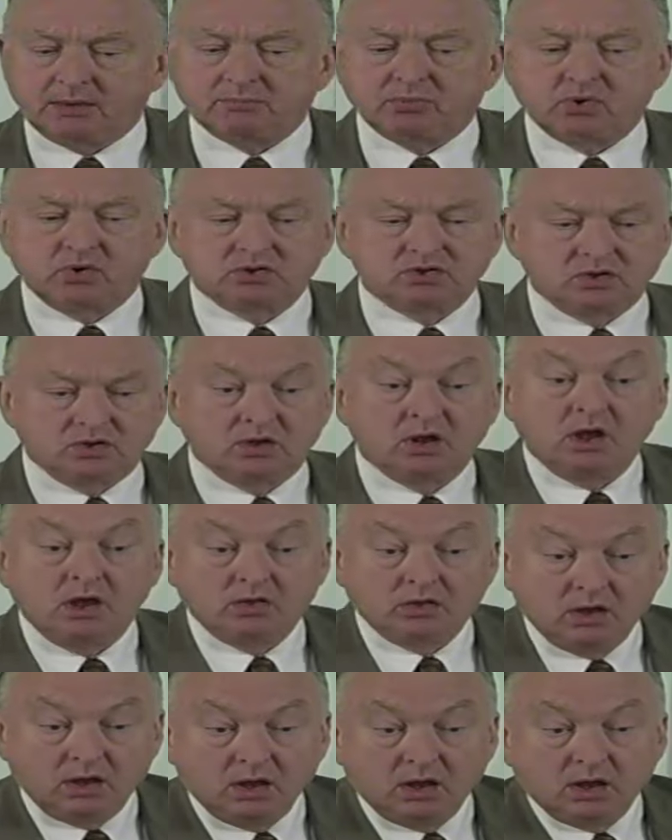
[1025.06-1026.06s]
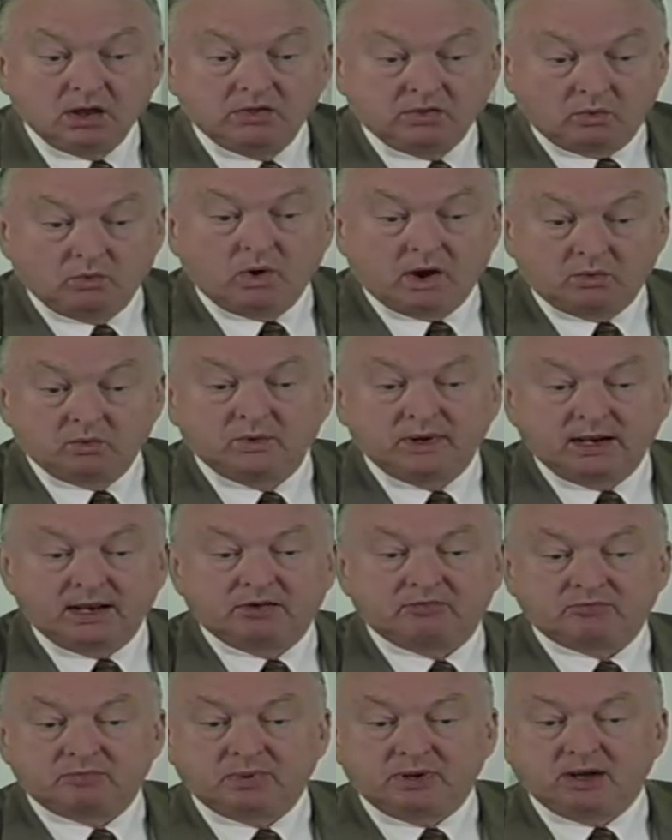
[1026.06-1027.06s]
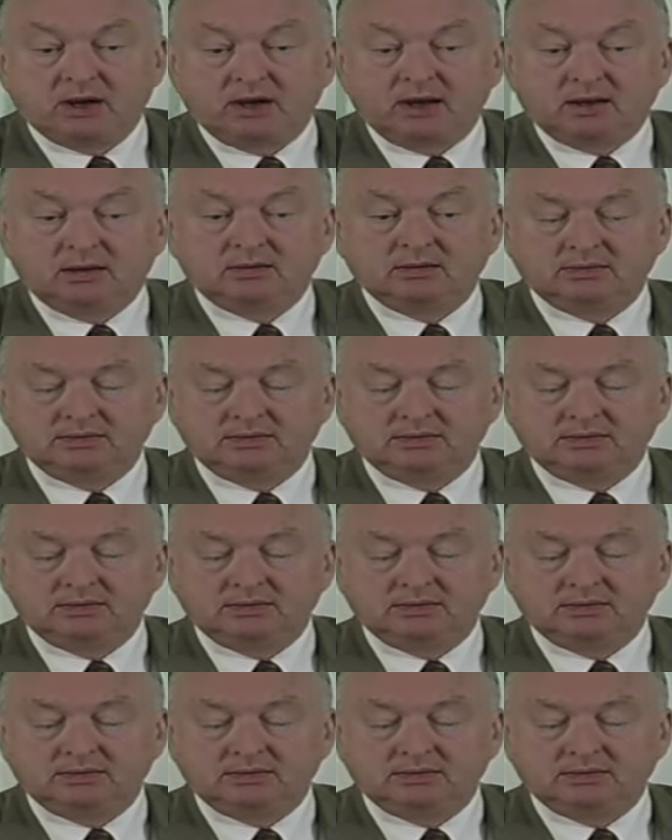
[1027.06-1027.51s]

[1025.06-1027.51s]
person the one we left behind,